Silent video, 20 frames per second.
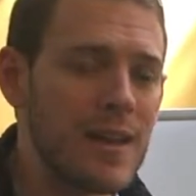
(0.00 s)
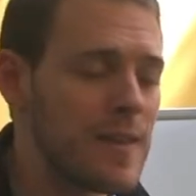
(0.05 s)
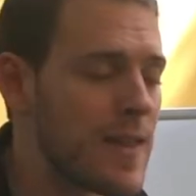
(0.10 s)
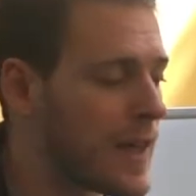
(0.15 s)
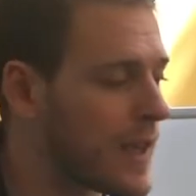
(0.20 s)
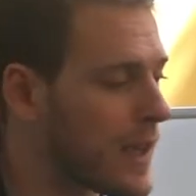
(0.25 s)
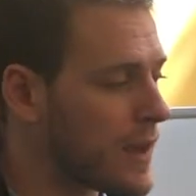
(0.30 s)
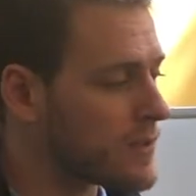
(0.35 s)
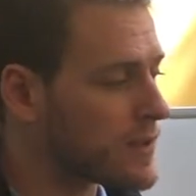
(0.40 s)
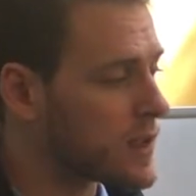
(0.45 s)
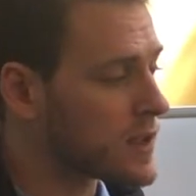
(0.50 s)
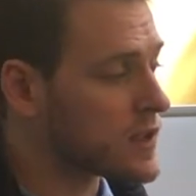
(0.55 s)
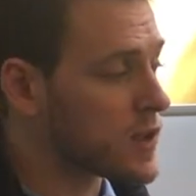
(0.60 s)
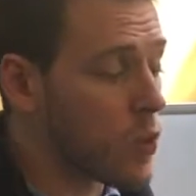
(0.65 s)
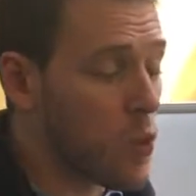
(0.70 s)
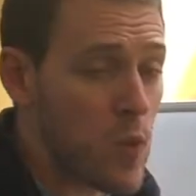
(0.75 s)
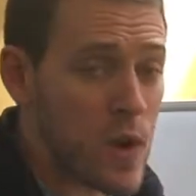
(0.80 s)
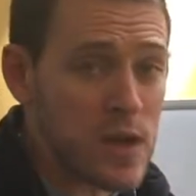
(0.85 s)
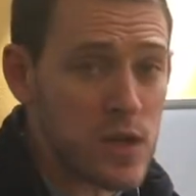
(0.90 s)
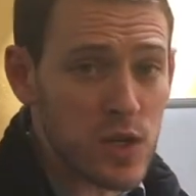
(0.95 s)
that gives us a
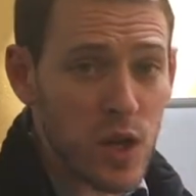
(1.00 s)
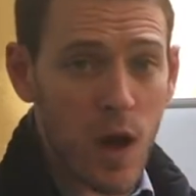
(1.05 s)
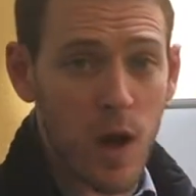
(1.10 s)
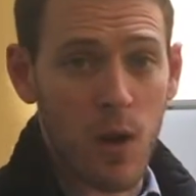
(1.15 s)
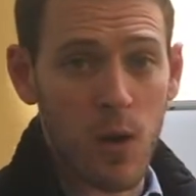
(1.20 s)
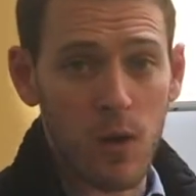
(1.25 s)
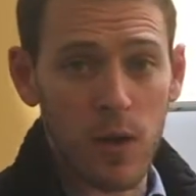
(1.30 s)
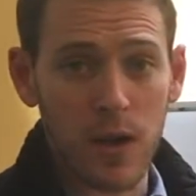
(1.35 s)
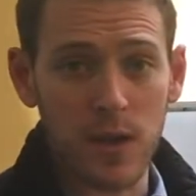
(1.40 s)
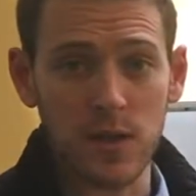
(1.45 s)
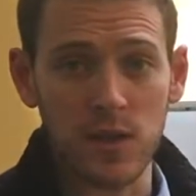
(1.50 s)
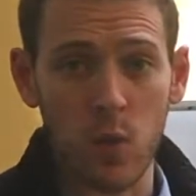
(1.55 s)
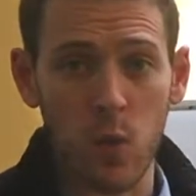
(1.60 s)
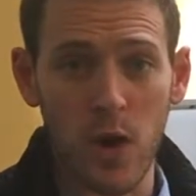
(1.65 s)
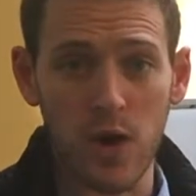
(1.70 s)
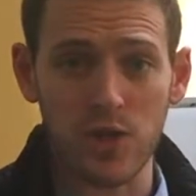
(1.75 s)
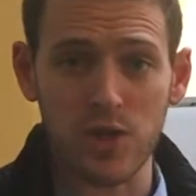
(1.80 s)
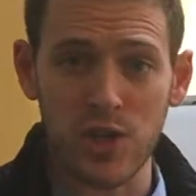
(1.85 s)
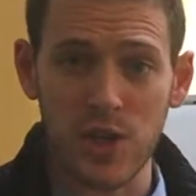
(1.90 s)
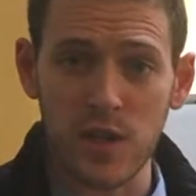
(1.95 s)
window into
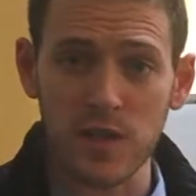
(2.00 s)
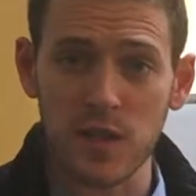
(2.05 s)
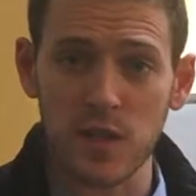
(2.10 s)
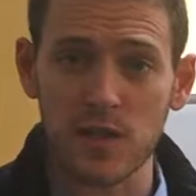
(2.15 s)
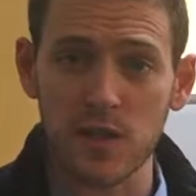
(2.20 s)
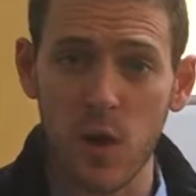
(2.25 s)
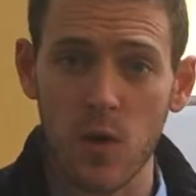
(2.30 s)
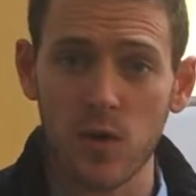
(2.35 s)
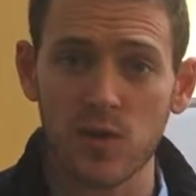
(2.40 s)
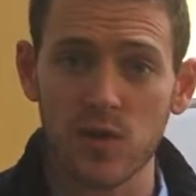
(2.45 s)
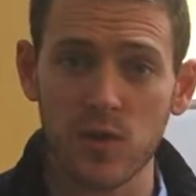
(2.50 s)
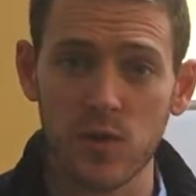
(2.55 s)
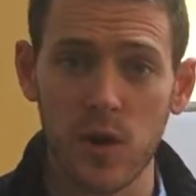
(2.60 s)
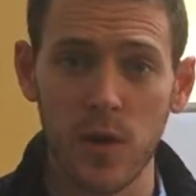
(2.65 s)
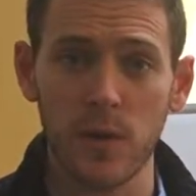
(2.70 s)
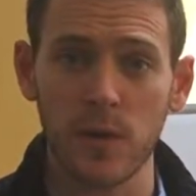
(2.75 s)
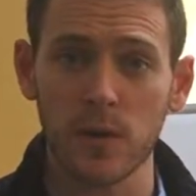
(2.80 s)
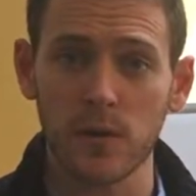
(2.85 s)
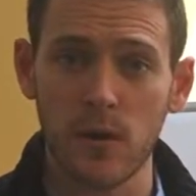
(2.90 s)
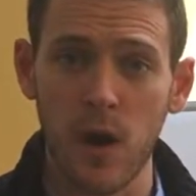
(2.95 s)
what Jesus goes through
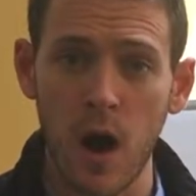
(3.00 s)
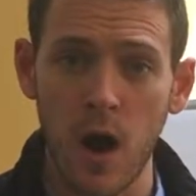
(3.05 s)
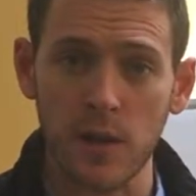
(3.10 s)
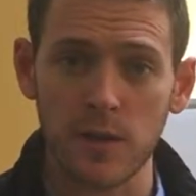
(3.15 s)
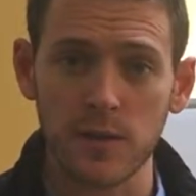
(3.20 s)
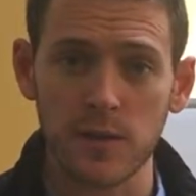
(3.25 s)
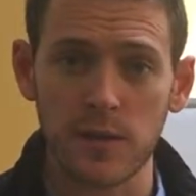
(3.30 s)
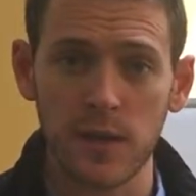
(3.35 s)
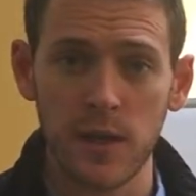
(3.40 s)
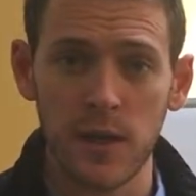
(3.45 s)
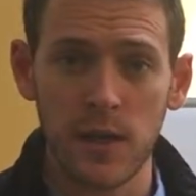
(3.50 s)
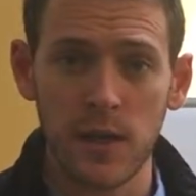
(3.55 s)
on the cross.